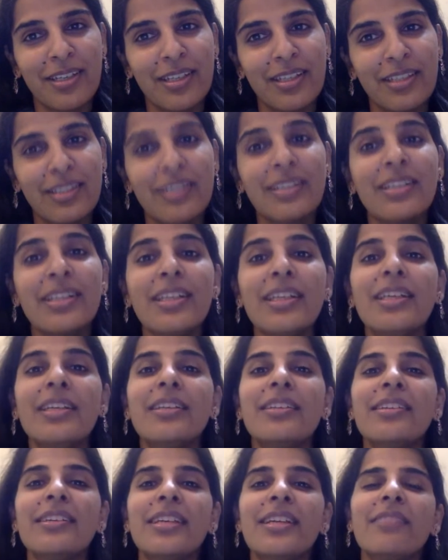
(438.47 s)
the
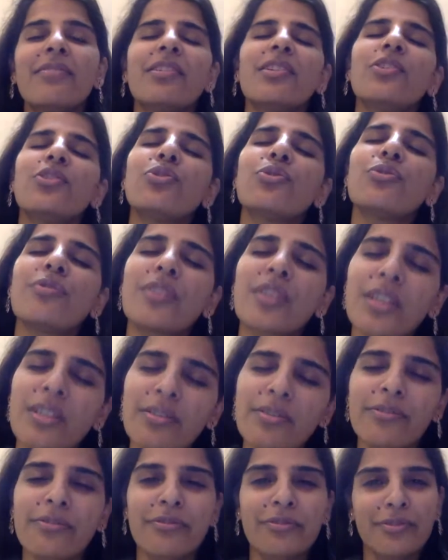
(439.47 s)
need even to
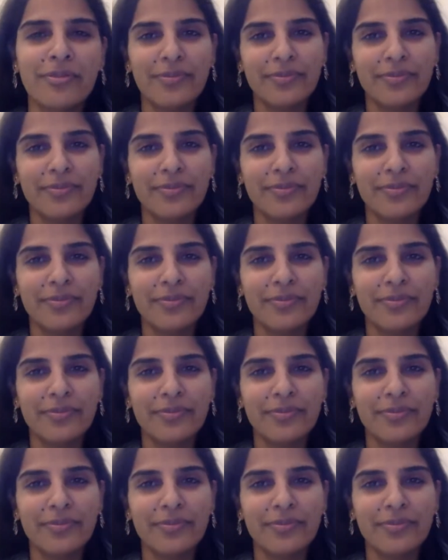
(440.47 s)
forgive.